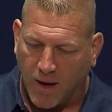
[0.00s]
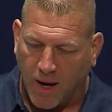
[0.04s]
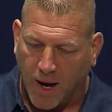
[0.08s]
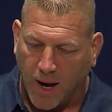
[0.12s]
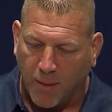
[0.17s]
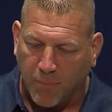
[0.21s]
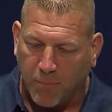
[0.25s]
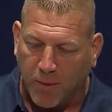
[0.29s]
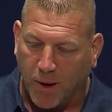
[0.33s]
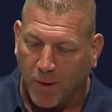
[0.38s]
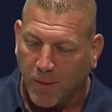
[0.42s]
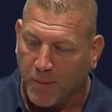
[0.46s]

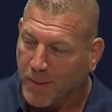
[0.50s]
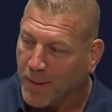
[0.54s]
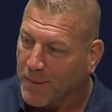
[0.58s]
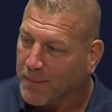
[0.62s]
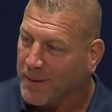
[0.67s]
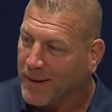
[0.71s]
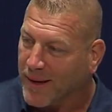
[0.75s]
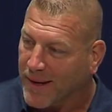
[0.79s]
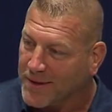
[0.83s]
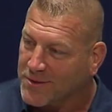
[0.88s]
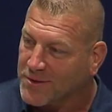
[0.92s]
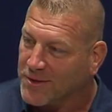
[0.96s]
I'll probably be able
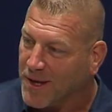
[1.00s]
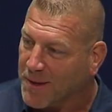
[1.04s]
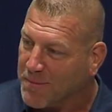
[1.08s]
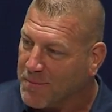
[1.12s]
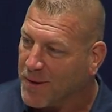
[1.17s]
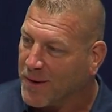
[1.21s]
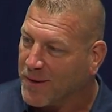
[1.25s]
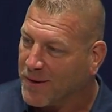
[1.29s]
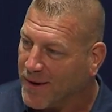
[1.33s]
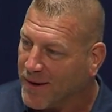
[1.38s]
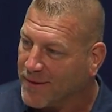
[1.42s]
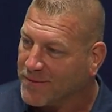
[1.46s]
to answer that
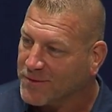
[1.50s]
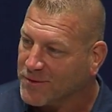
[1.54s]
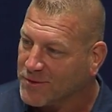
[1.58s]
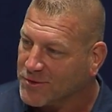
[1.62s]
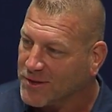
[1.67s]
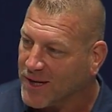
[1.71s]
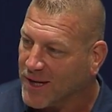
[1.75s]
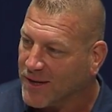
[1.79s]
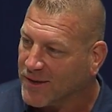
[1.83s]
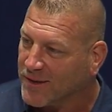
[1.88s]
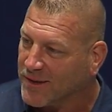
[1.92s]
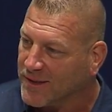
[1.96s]
better after
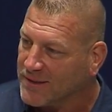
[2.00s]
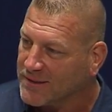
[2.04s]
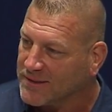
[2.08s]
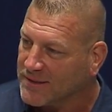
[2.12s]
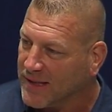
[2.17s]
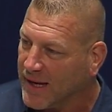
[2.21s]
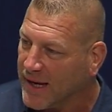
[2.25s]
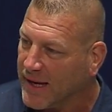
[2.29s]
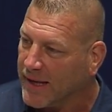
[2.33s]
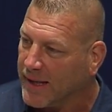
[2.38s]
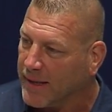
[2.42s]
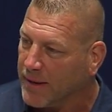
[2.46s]
Saturday's
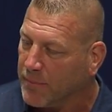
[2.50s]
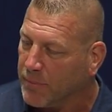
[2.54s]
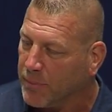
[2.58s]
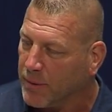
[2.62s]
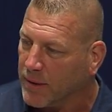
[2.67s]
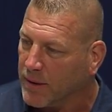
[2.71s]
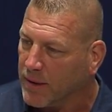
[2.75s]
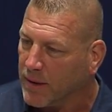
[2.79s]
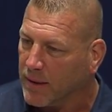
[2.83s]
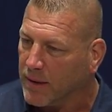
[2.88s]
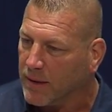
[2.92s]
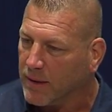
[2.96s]
game,
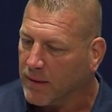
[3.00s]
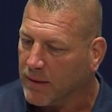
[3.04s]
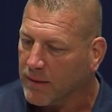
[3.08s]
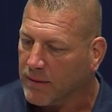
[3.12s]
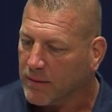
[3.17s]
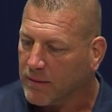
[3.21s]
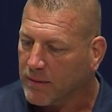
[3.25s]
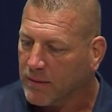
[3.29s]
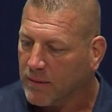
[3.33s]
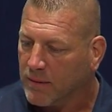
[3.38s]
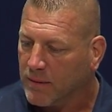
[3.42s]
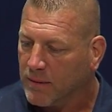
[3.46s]
but
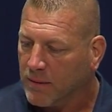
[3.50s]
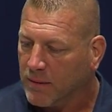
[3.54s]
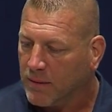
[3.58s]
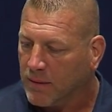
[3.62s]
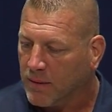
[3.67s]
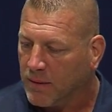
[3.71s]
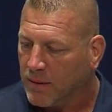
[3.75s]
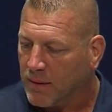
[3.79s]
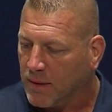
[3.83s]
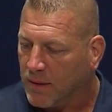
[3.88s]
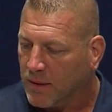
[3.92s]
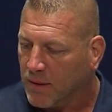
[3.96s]

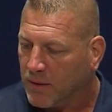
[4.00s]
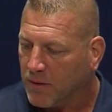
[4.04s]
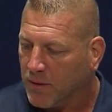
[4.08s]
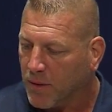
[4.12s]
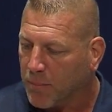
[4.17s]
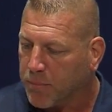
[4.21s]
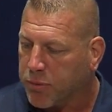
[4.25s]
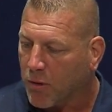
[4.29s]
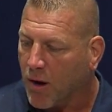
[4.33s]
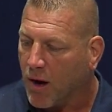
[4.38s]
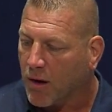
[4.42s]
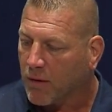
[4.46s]
the
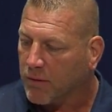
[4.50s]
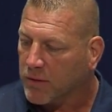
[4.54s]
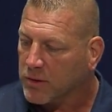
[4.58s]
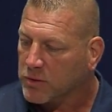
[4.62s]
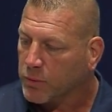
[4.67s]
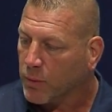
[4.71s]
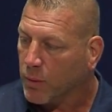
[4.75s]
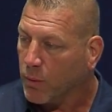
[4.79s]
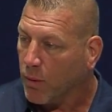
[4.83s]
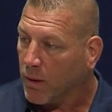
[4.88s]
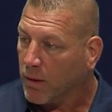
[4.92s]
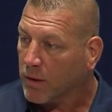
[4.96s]
progress
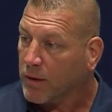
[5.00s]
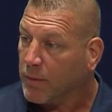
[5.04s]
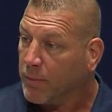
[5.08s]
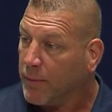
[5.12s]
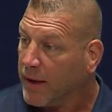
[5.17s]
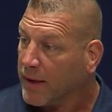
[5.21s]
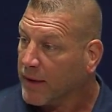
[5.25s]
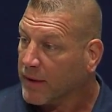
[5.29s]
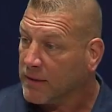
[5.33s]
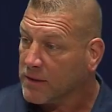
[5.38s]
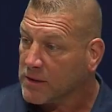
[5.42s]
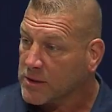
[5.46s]
we wanted to
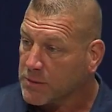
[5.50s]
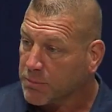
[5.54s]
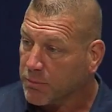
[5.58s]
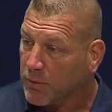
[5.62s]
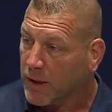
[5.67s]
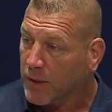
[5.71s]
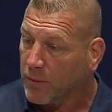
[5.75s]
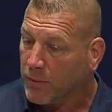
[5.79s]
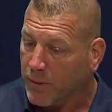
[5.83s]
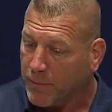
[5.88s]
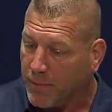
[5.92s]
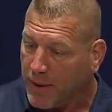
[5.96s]
make in the
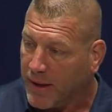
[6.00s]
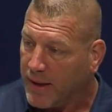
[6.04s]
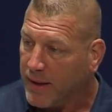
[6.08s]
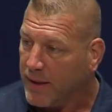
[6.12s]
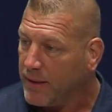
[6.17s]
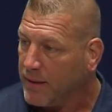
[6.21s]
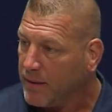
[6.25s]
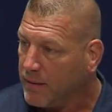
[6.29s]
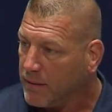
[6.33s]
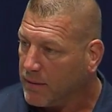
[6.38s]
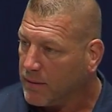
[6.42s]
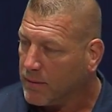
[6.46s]
spring, we
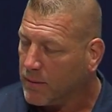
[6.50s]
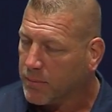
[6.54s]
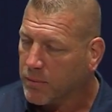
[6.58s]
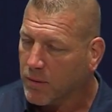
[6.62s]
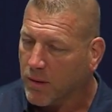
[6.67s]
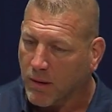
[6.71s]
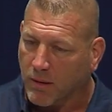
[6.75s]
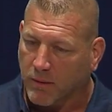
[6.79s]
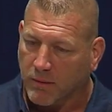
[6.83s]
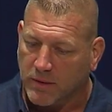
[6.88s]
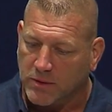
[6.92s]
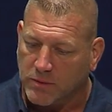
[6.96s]
made. The
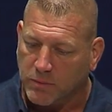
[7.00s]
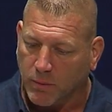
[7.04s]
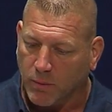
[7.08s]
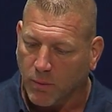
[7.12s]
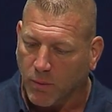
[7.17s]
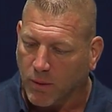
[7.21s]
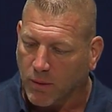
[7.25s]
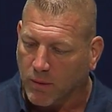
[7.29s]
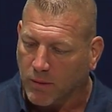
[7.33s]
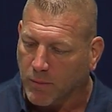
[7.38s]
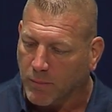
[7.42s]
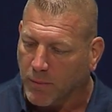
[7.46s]
progress we
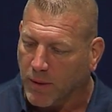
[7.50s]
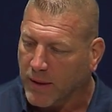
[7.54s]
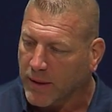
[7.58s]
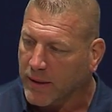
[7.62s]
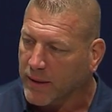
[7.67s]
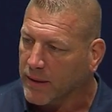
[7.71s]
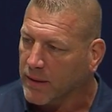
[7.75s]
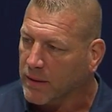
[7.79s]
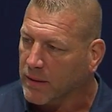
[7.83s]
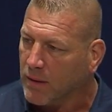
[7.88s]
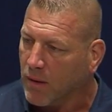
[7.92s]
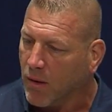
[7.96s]
wanted to make
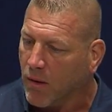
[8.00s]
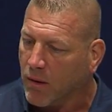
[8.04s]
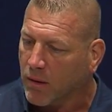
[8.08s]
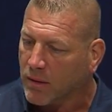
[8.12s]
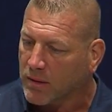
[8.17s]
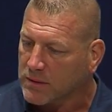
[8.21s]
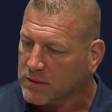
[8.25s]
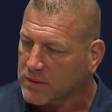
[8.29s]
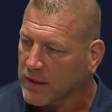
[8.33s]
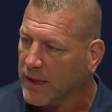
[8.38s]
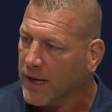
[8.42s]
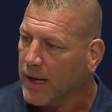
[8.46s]
in
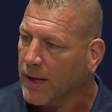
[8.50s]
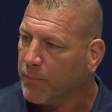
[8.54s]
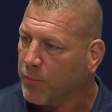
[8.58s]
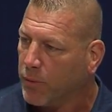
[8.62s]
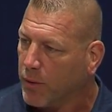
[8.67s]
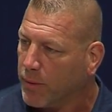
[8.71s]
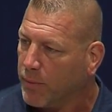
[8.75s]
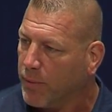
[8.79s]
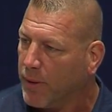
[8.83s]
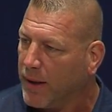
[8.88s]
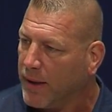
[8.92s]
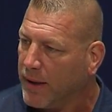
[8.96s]
August camp,
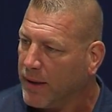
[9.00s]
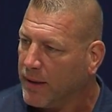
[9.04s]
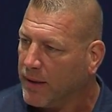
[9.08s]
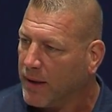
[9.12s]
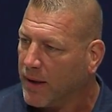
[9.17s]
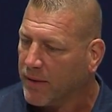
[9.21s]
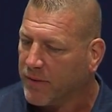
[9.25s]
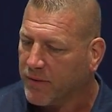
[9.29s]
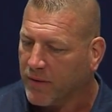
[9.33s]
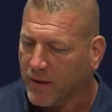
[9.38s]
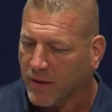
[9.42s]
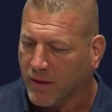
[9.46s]
we made.
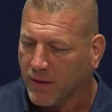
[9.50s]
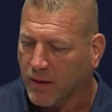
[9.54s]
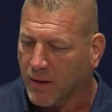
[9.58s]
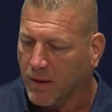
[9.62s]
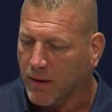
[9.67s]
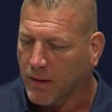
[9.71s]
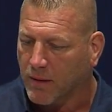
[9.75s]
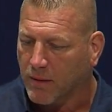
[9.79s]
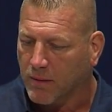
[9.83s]
I think